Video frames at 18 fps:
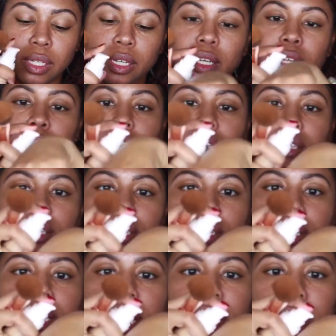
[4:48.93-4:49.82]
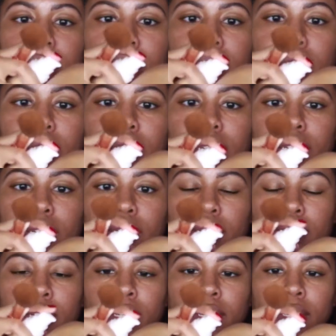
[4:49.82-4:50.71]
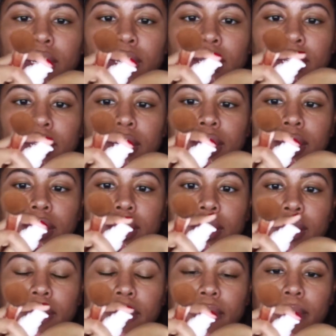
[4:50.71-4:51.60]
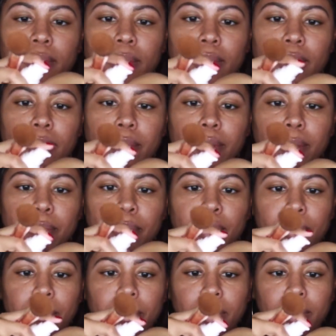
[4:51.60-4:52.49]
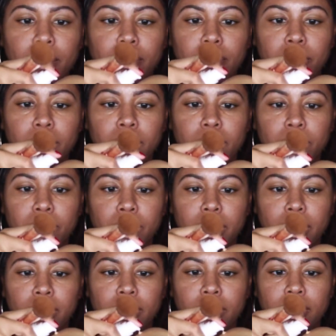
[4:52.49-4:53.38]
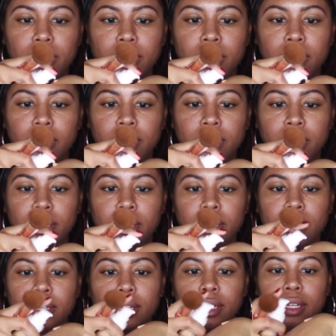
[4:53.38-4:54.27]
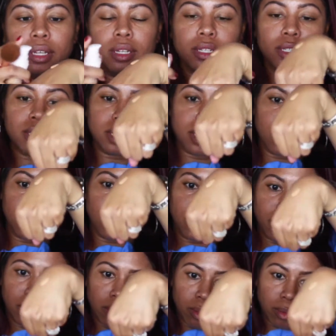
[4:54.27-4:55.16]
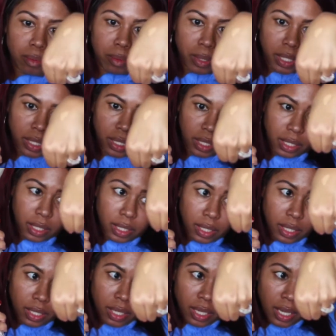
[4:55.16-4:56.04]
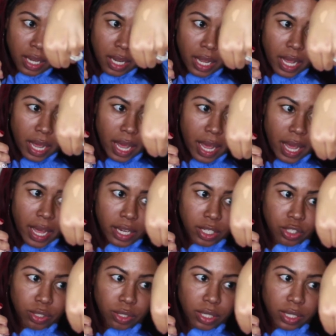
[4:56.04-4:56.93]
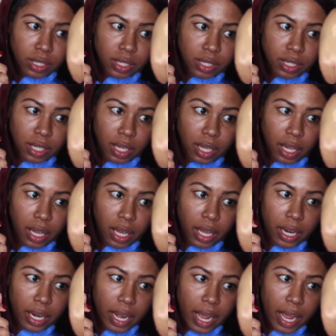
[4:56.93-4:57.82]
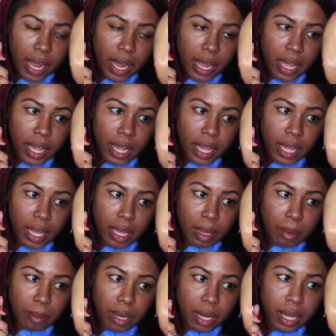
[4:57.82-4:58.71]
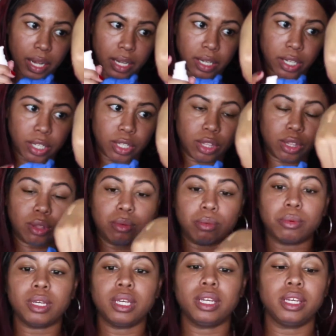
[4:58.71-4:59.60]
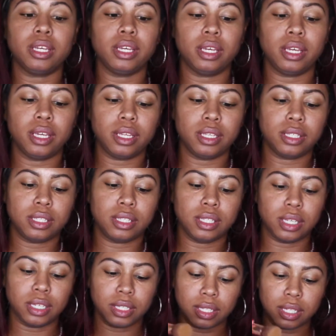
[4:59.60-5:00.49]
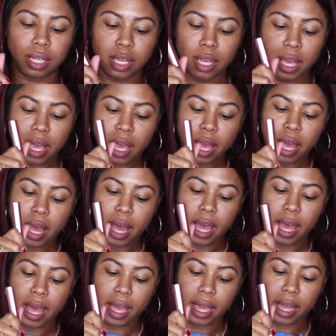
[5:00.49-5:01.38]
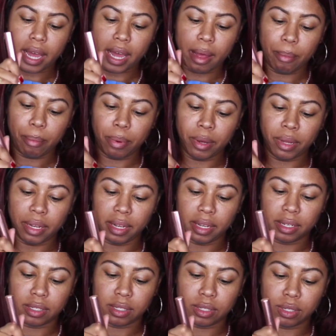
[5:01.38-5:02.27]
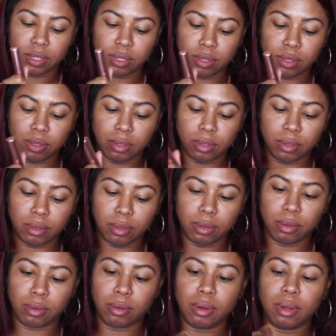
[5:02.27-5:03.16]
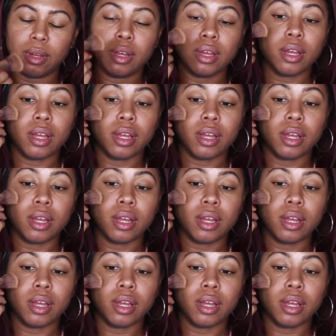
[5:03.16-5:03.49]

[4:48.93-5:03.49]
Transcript: And this is kind of, let me pump a little bit on mine. And it's a little runny. as you can see, and I am color 360. I had got put into